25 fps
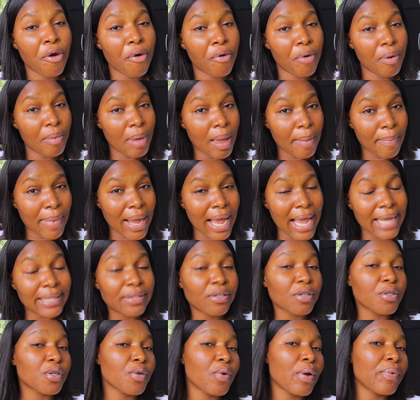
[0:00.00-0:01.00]
Remember I
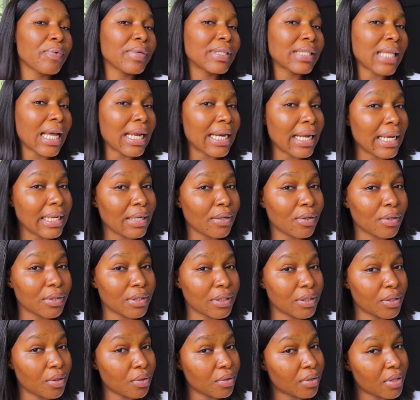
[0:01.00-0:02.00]
told you when we started, all
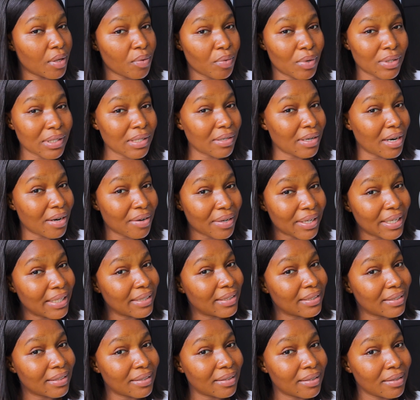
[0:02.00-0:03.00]
this whole thing was around
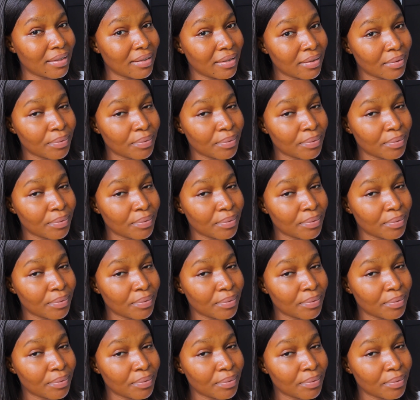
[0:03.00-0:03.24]
8.